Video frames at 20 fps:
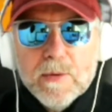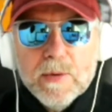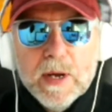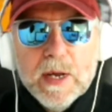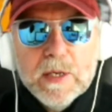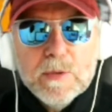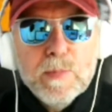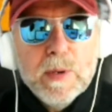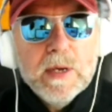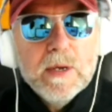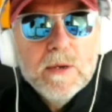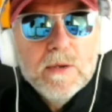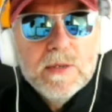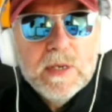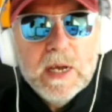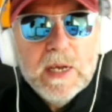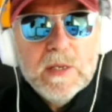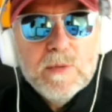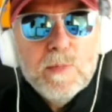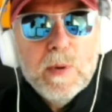it's because
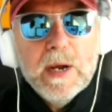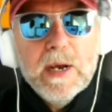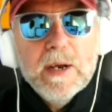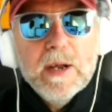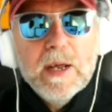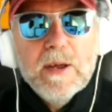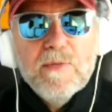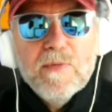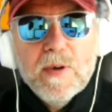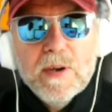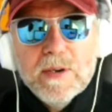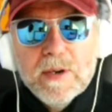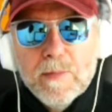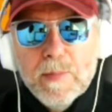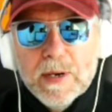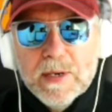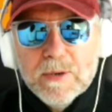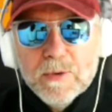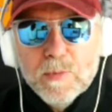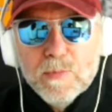it's been a
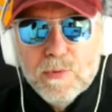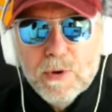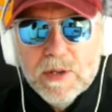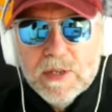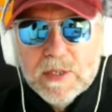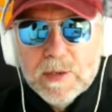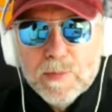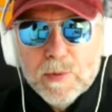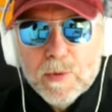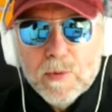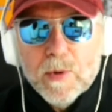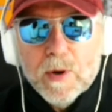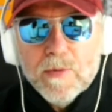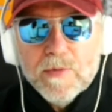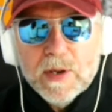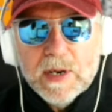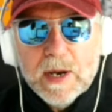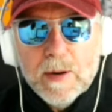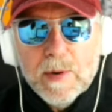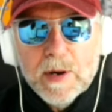fundamental principle of the
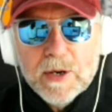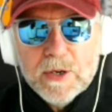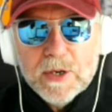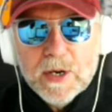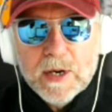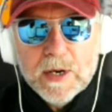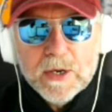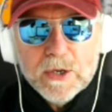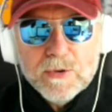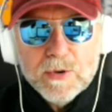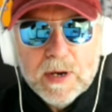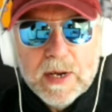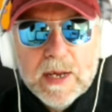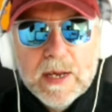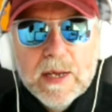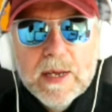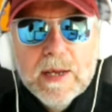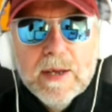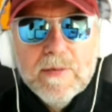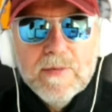demolition industry
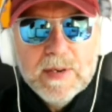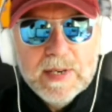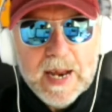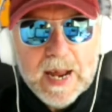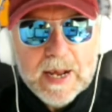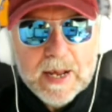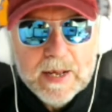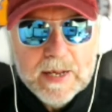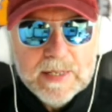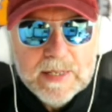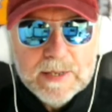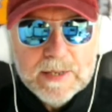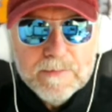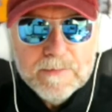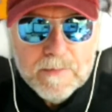for decades.